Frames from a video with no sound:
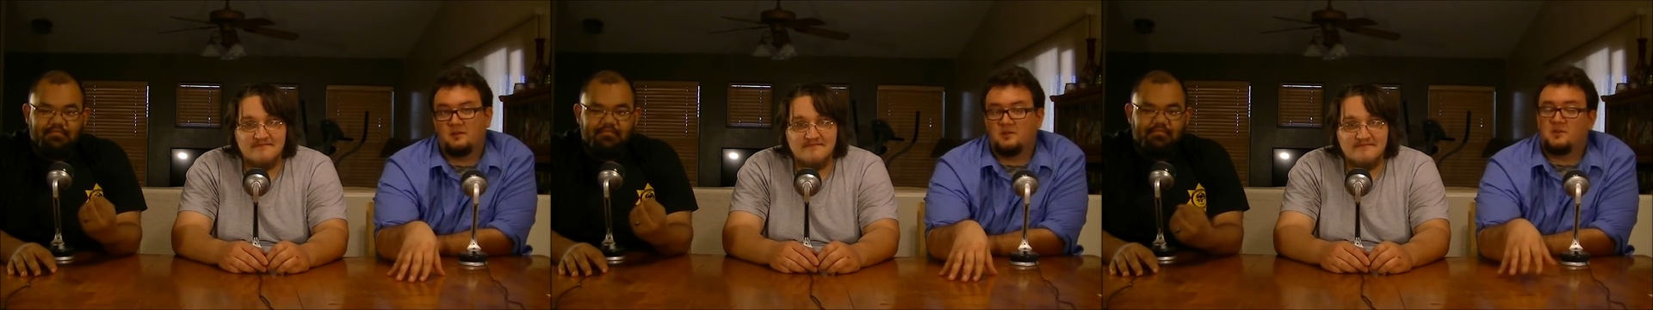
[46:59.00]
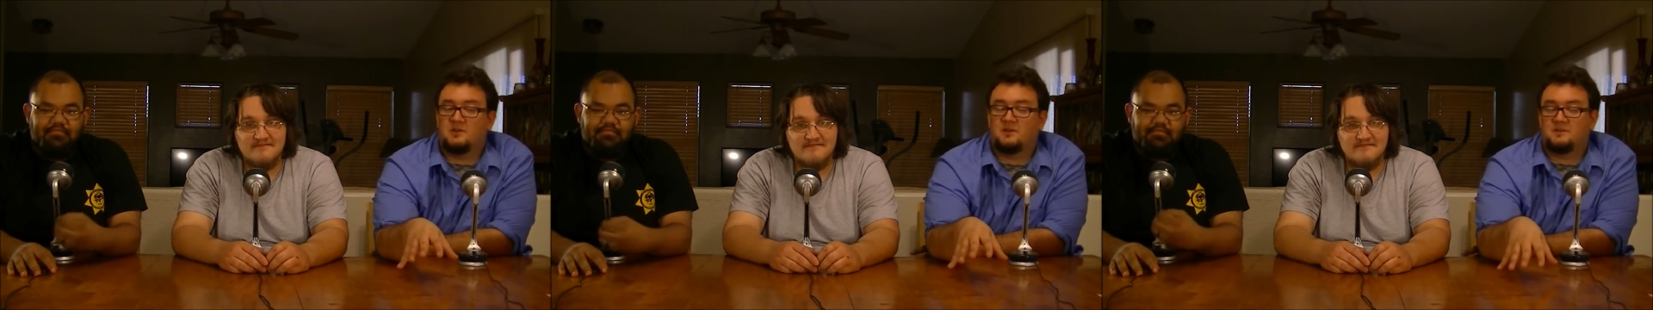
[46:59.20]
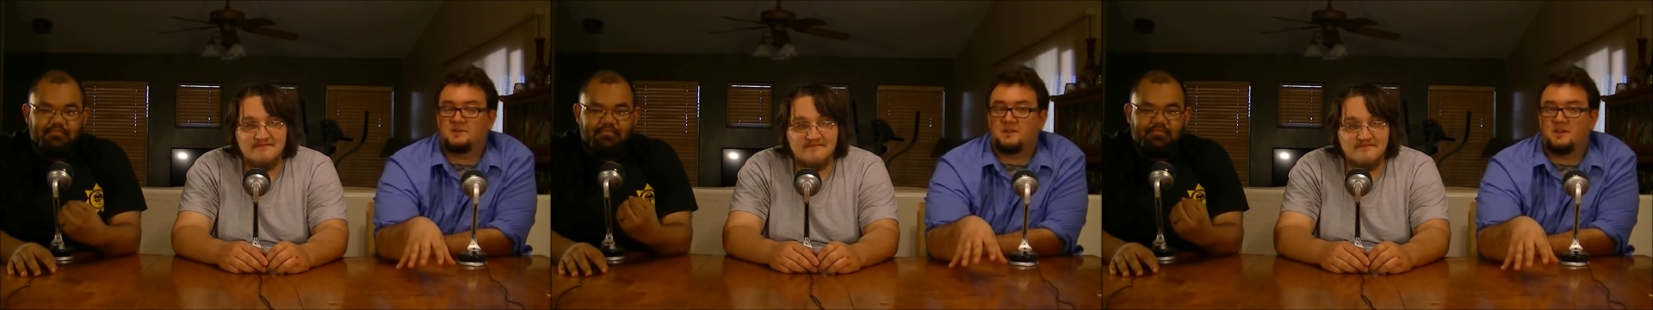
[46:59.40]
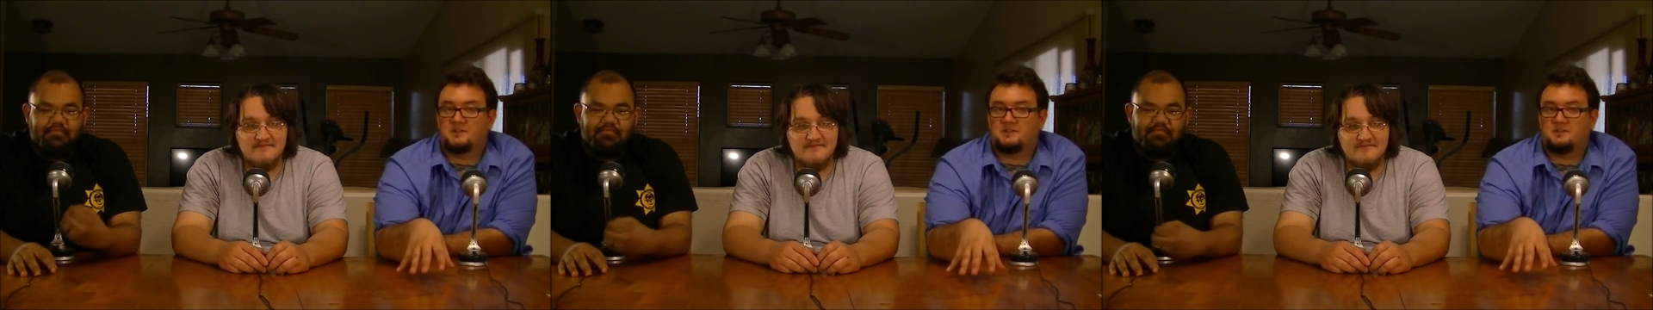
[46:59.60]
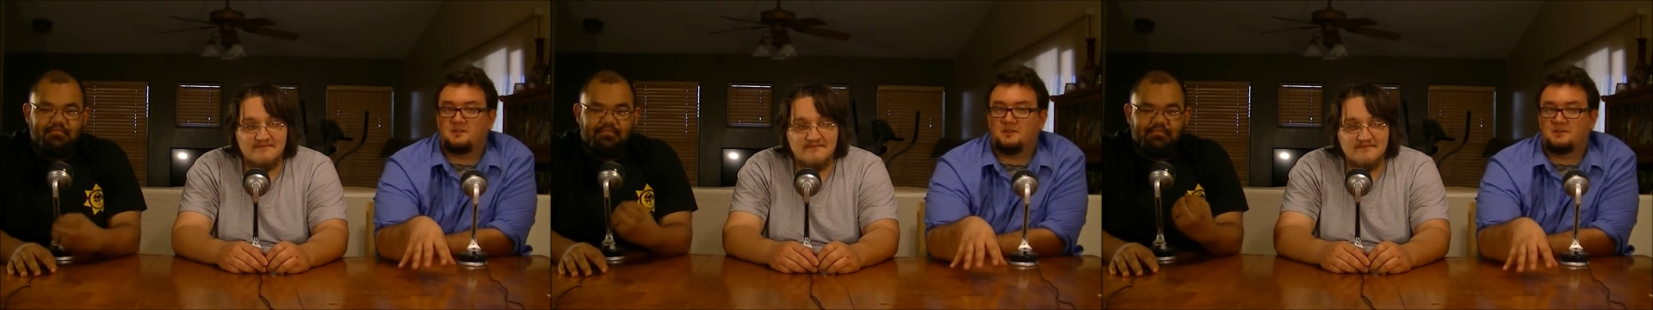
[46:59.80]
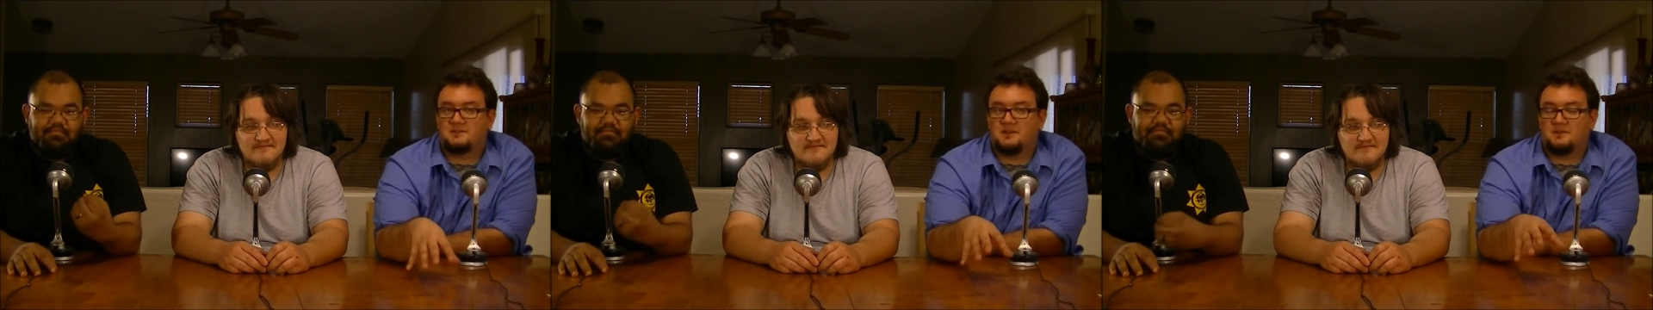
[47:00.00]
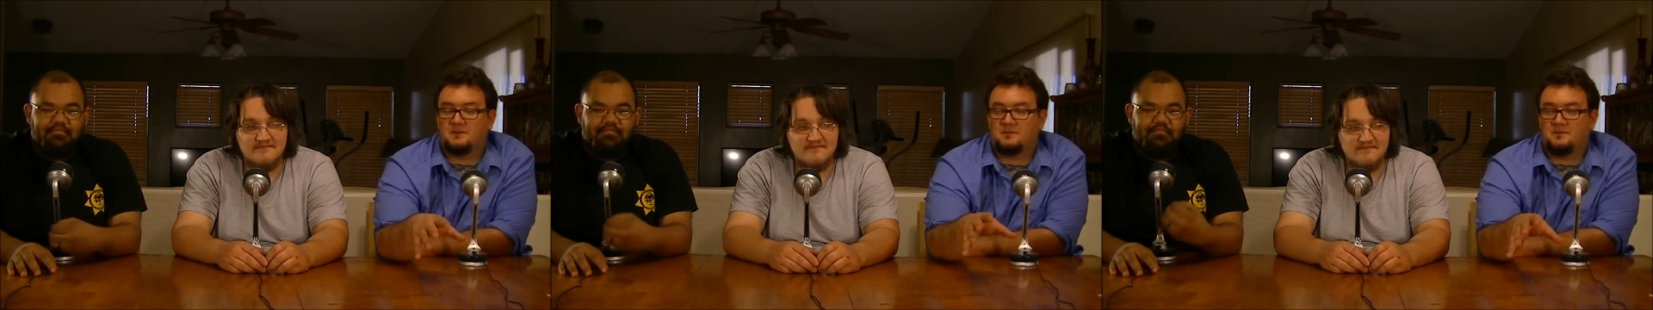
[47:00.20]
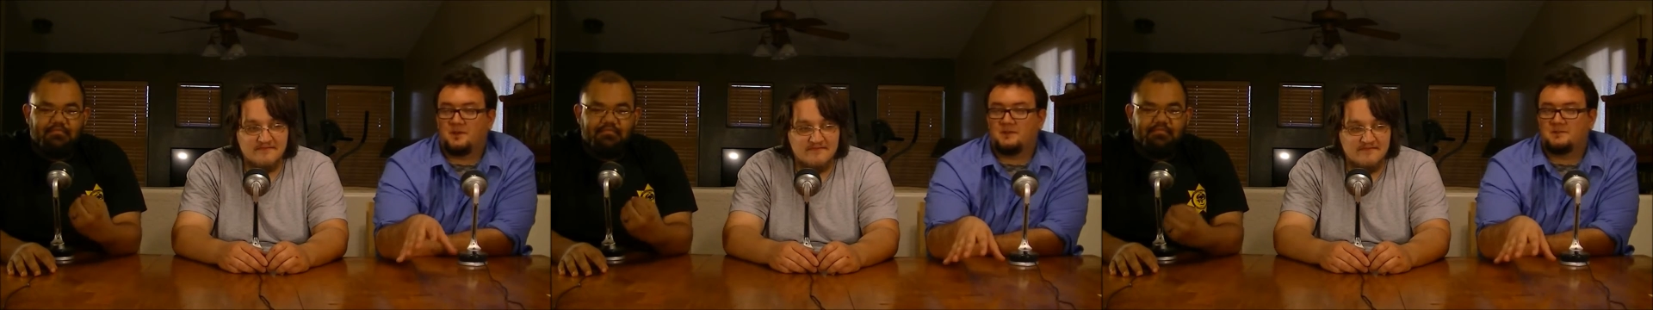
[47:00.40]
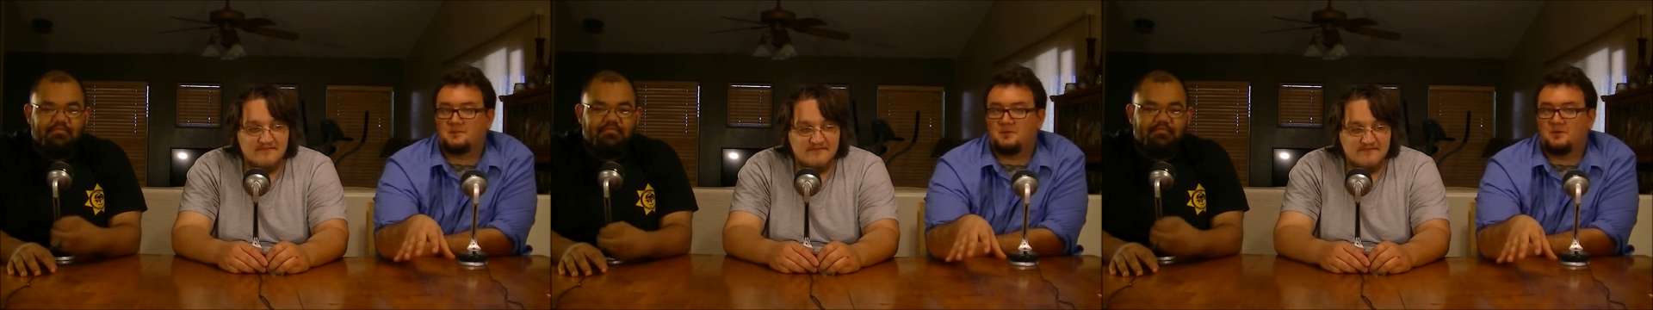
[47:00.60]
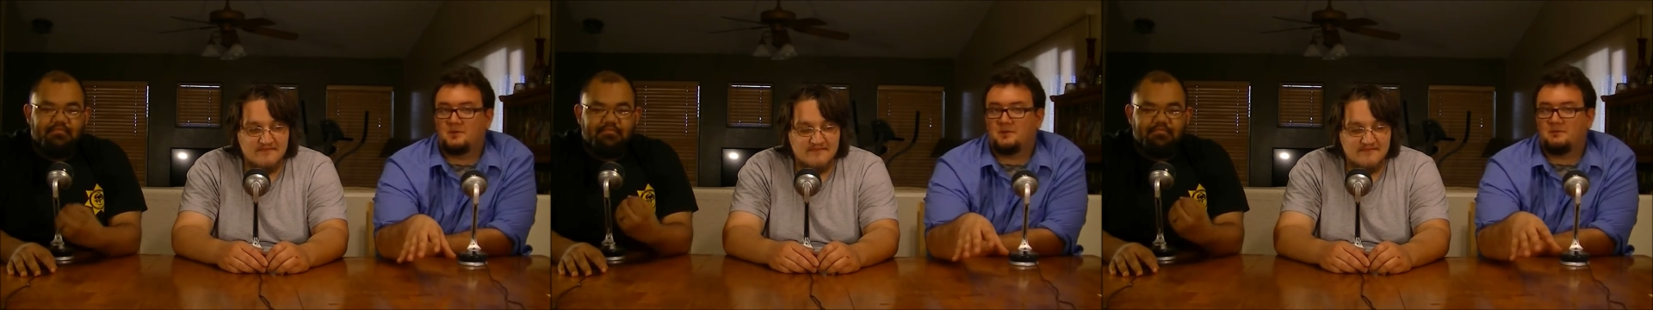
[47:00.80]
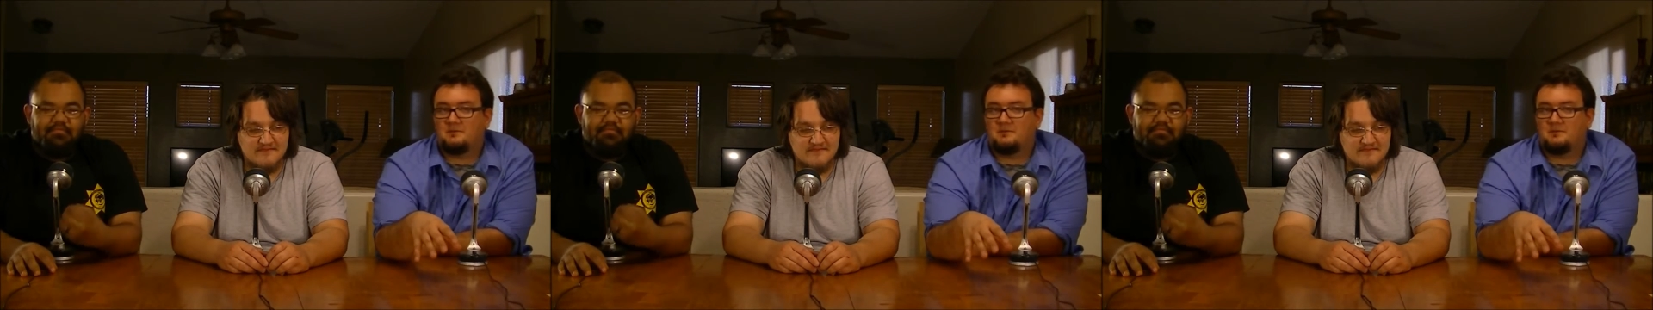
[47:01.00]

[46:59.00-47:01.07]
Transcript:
Speaker 1: You can also catch us at the Facebook,